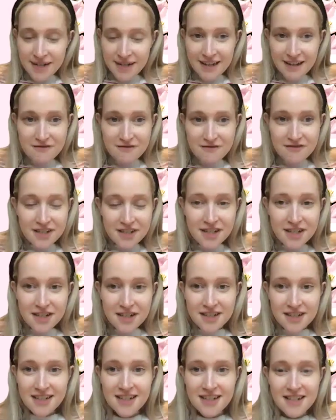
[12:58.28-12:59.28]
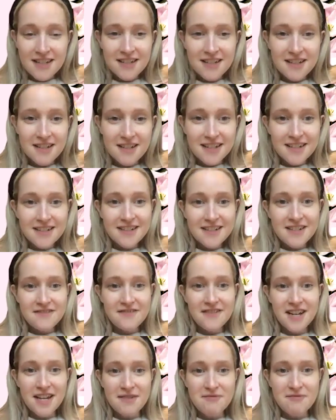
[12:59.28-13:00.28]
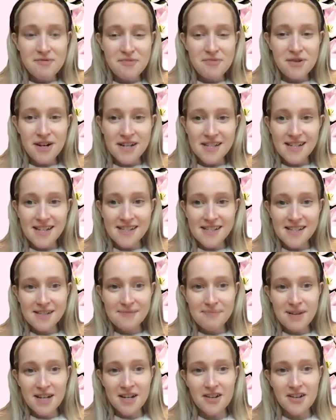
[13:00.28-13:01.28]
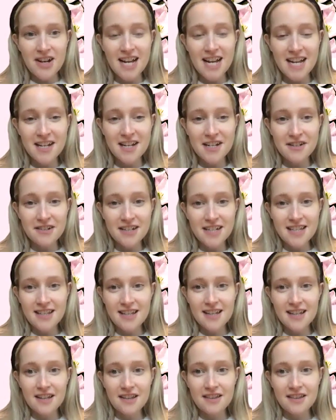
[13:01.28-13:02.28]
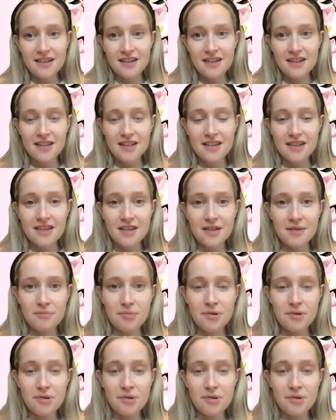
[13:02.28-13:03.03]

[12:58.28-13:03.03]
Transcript: loved the development process. It's been great. I think the